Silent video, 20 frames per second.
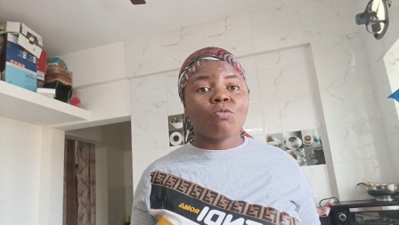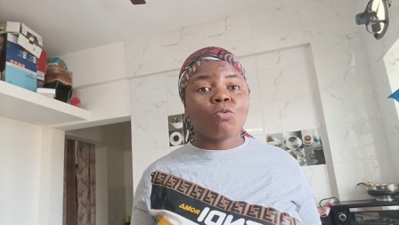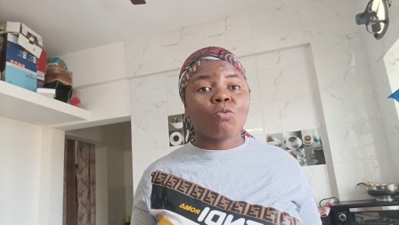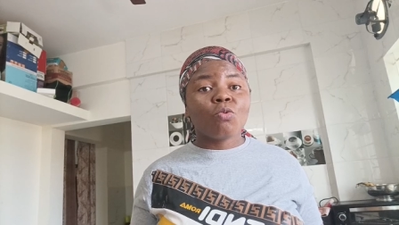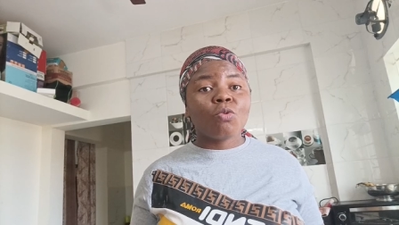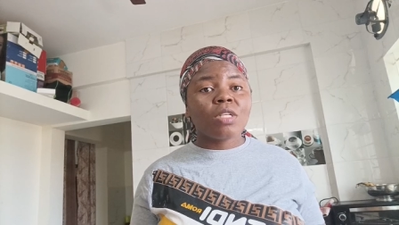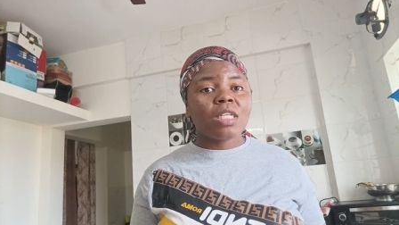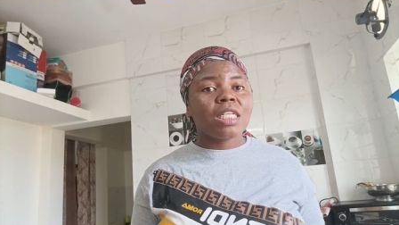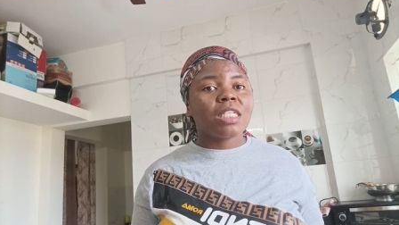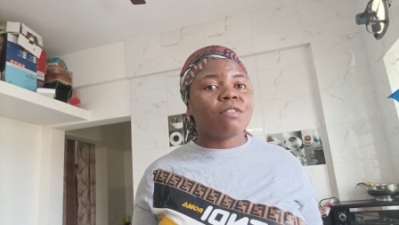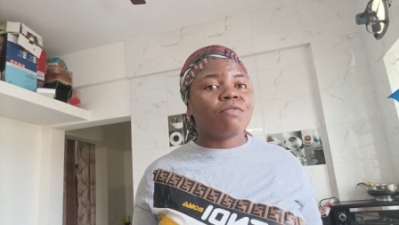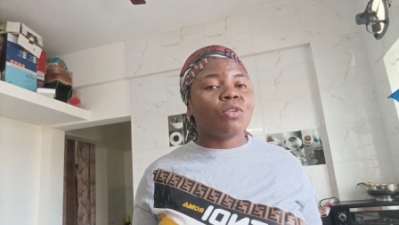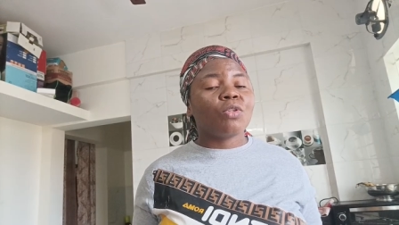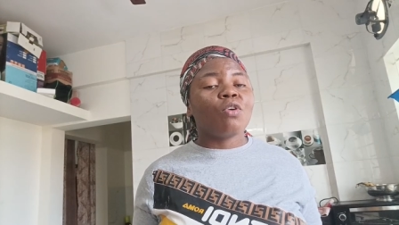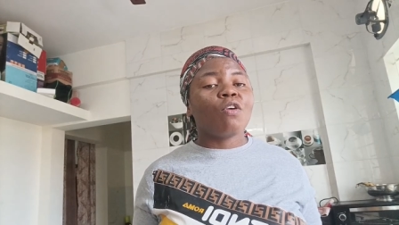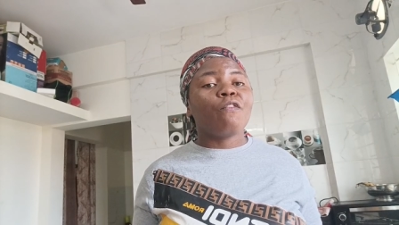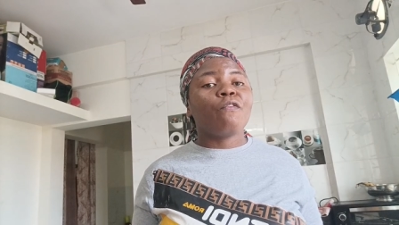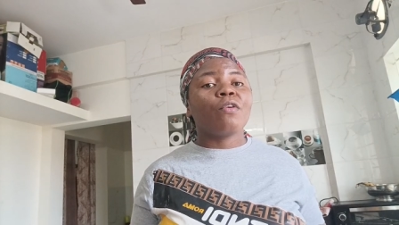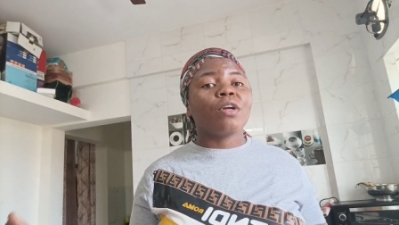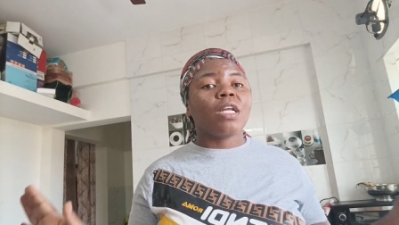do this
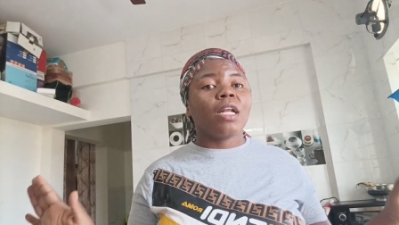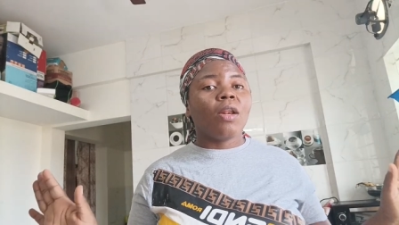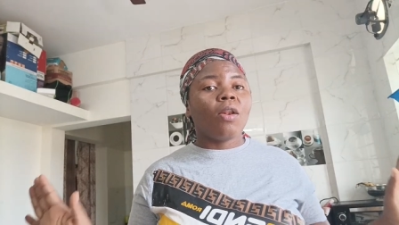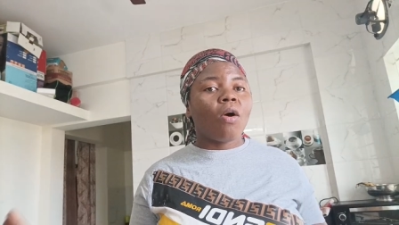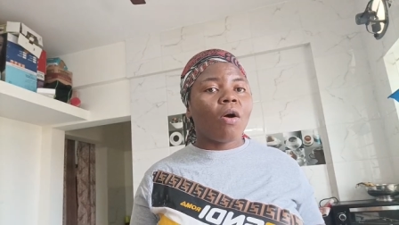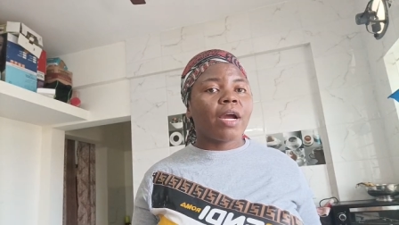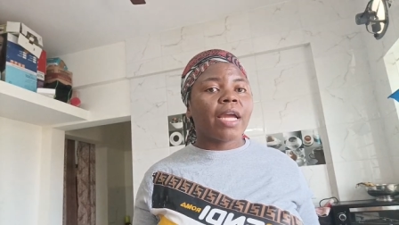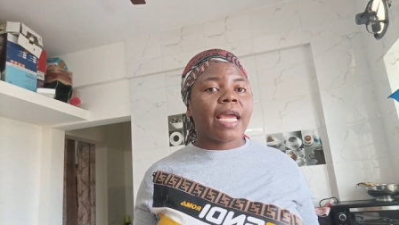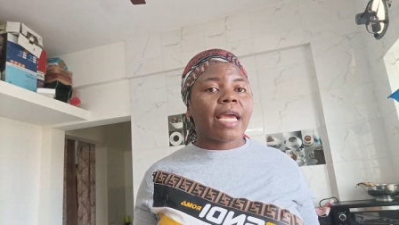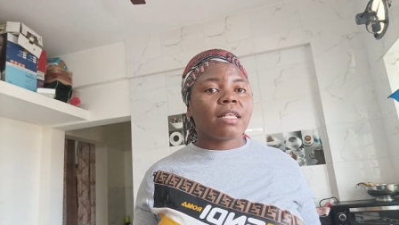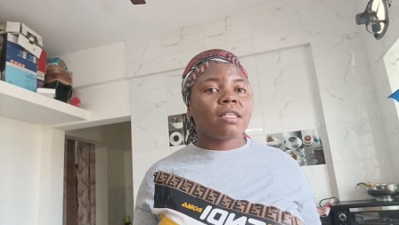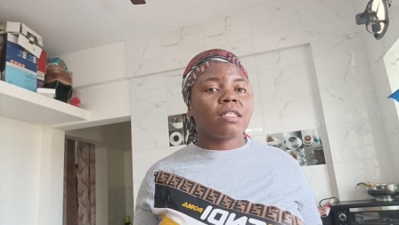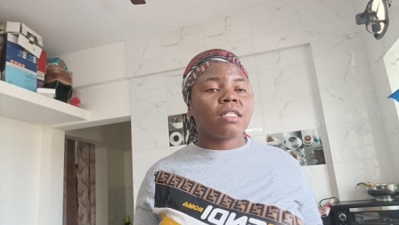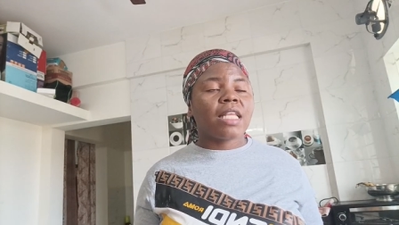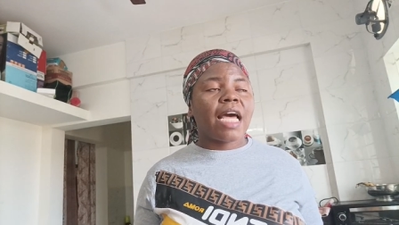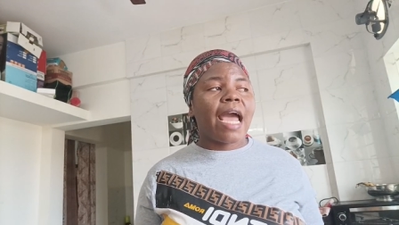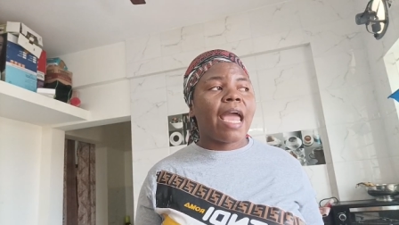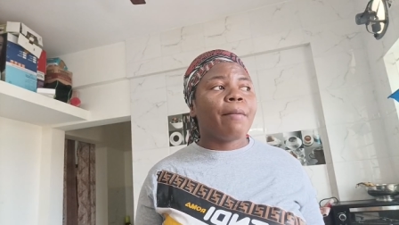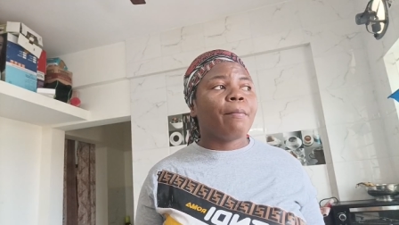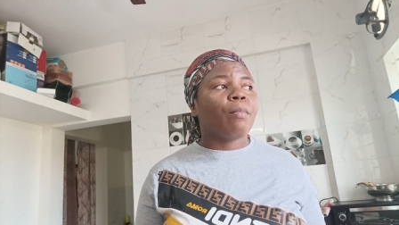video for the longest
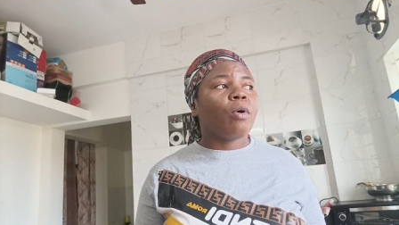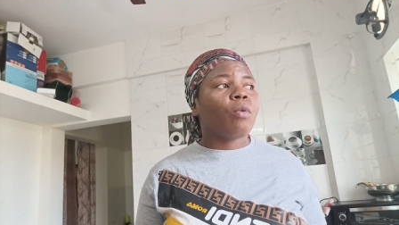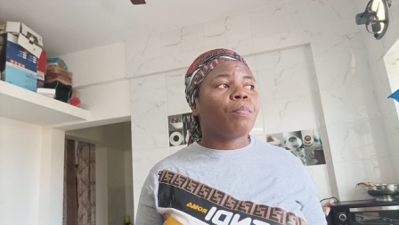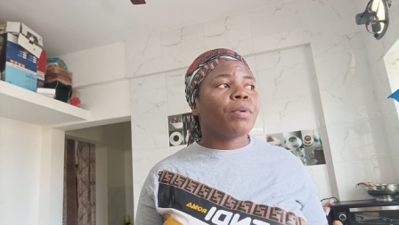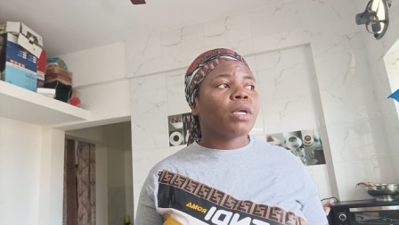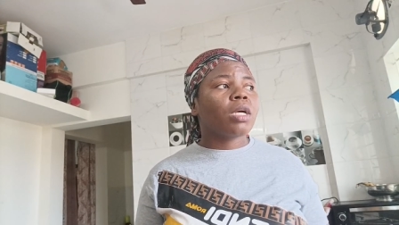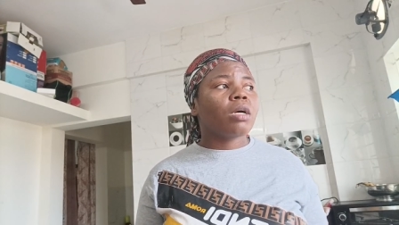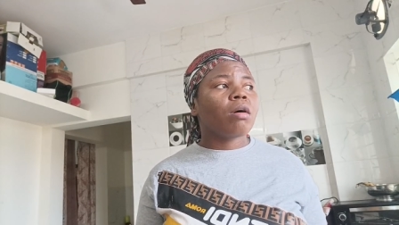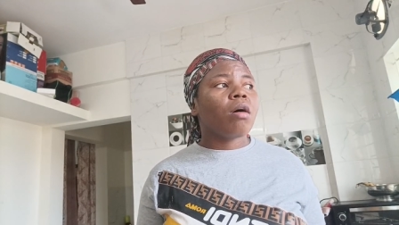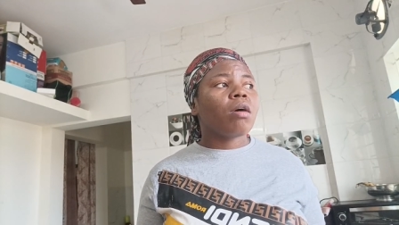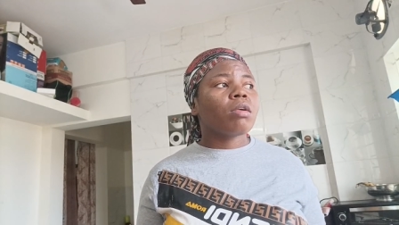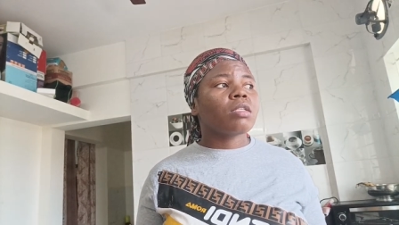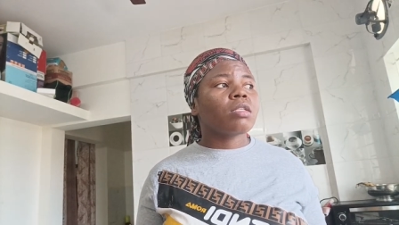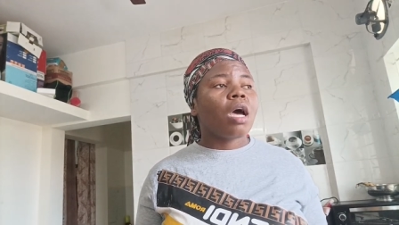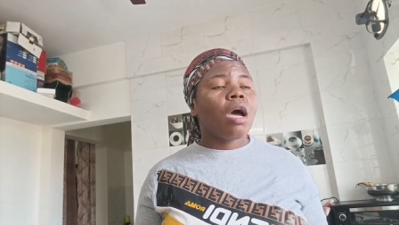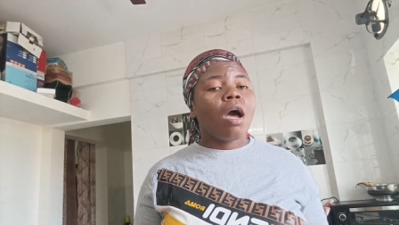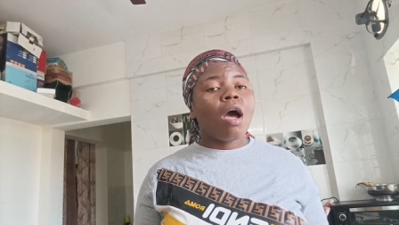time but because